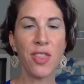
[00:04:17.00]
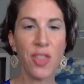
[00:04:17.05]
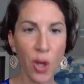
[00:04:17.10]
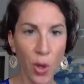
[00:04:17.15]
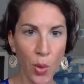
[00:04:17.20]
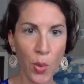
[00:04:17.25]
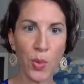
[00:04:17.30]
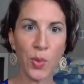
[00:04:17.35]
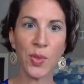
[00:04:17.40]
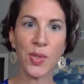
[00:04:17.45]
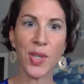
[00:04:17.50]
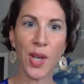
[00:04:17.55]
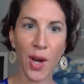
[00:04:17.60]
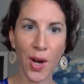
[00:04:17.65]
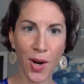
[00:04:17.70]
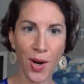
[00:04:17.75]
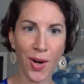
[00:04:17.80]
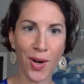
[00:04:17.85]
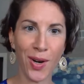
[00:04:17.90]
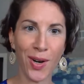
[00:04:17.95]

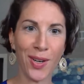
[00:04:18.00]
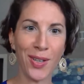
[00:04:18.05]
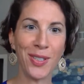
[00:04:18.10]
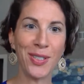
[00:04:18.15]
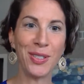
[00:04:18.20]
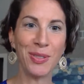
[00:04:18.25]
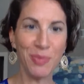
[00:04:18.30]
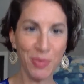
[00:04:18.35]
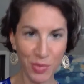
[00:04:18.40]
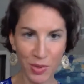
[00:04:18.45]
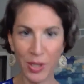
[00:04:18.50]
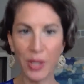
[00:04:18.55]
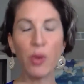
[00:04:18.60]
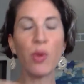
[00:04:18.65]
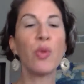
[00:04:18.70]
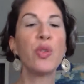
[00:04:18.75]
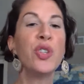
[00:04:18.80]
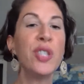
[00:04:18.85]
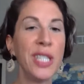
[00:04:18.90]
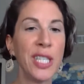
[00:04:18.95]

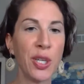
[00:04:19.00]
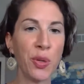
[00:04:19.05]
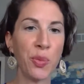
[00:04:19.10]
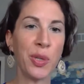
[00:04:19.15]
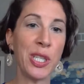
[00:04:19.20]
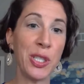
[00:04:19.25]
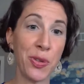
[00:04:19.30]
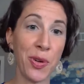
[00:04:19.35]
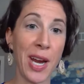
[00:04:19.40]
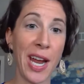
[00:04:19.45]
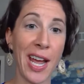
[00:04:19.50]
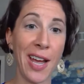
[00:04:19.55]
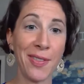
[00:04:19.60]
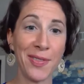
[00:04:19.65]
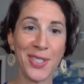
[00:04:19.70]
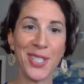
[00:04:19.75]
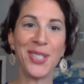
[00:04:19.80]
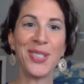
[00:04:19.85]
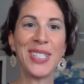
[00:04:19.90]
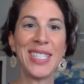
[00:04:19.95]
need a
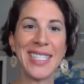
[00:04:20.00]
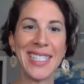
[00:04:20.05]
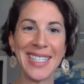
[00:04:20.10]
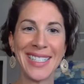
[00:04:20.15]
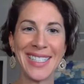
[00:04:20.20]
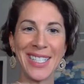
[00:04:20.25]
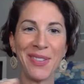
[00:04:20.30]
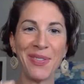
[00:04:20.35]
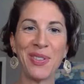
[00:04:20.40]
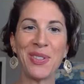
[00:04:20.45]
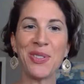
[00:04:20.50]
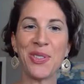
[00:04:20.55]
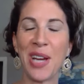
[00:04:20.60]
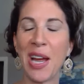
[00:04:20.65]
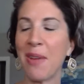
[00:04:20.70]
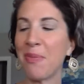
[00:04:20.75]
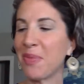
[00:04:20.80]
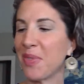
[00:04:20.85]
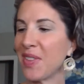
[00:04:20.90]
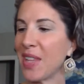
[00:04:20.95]
redraft. You need a different
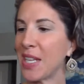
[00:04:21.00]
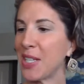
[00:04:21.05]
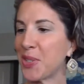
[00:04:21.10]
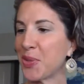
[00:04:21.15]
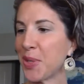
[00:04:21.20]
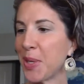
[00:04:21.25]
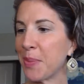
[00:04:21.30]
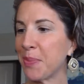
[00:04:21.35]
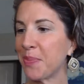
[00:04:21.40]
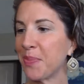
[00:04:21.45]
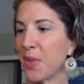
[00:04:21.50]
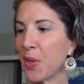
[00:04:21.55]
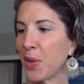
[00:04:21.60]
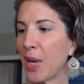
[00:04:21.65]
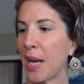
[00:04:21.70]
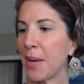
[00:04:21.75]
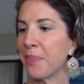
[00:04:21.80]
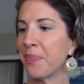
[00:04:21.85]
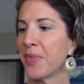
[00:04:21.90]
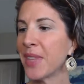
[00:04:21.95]
draft of that script.
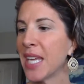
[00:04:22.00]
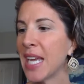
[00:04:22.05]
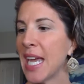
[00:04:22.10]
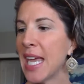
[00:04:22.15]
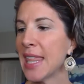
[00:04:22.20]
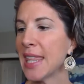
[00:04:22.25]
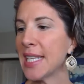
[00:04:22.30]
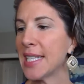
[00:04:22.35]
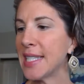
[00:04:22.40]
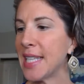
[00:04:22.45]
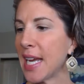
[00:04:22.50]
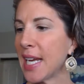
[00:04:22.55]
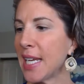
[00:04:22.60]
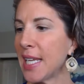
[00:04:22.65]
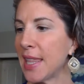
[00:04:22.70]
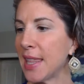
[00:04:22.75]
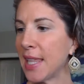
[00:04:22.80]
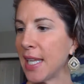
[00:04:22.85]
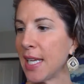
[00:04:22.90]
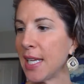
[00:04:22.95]
Okay. The
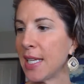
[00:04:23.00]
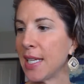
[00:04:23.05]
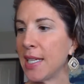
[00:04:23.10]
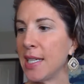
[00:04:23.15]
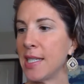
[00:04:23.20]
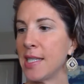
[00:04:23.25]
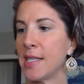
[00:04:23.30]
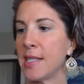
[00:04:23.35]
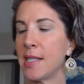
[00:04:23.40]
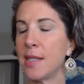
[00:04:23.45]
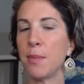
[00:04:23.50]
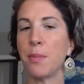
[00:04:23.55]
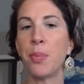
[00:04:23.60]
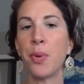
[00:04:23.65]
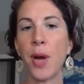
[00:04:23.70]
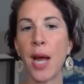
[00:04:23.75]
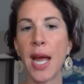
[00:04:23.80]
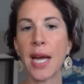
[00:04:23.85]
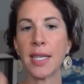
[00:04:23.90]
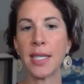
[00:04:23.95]
second thing is
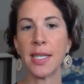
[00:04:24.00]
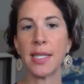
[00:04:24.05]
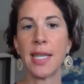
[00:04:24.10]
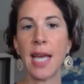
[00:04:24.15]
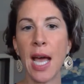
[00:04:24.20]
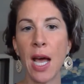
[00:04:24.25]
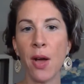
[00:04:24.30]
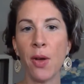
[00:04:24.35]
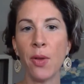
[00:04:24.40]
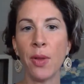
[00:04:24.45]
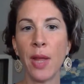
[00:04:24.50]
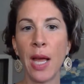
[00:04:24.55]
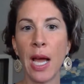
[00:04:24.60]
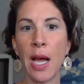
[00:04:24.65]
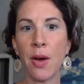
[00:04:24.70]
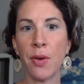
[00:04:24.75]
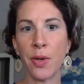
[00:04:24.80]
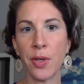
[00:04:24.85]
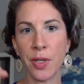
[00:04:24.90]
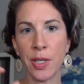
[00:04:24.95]
practice out
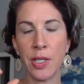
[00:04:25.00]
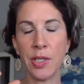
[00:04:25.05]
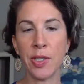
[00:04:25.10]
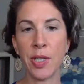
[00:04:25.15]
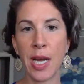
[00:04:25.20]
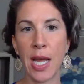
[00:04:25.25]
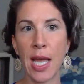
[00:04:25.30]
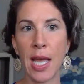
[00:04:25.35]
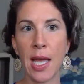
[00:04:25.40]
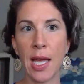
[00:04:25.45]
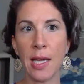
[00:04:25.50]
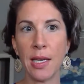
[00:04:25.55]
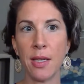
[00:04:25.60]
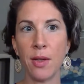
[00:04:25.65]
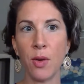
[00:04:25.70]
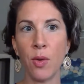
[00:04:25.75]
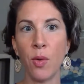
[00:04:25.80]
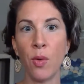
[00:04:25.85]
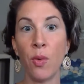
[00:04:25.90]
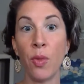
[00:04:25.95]
loud or in your
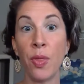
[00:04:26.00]
head